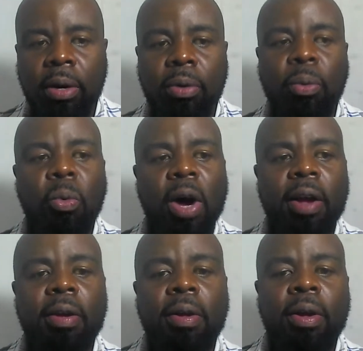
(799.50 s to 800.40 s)

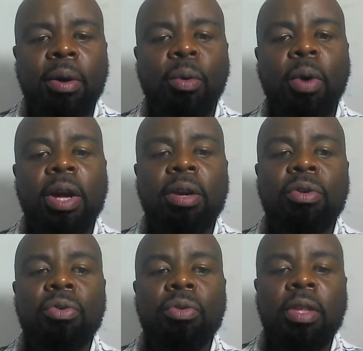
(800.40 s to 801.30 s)
Why? Why
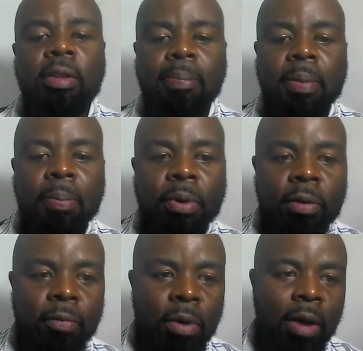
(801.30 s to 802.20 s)
do these people,
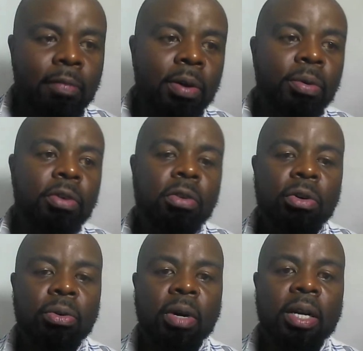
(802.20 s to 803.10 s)
if you have a
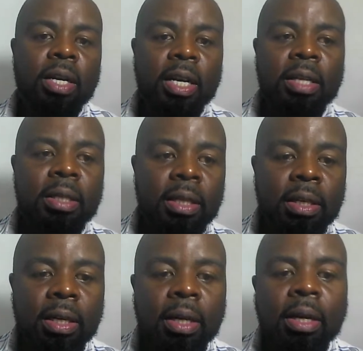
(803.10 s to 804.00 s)
question, you can raise
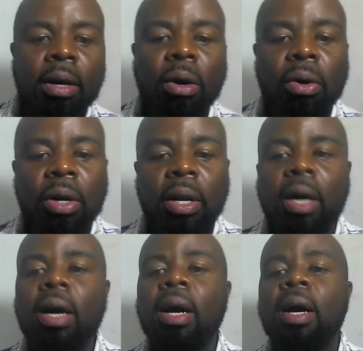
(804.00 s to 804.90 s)
it on
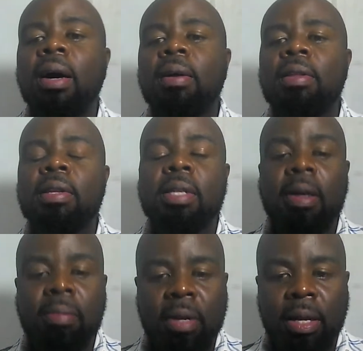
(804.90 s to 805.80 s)
these
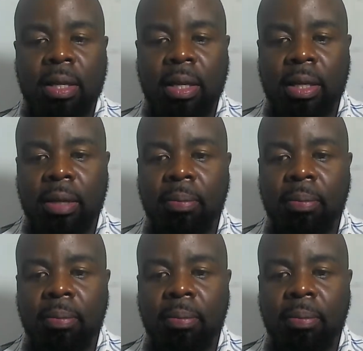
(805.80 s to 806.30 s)
substances?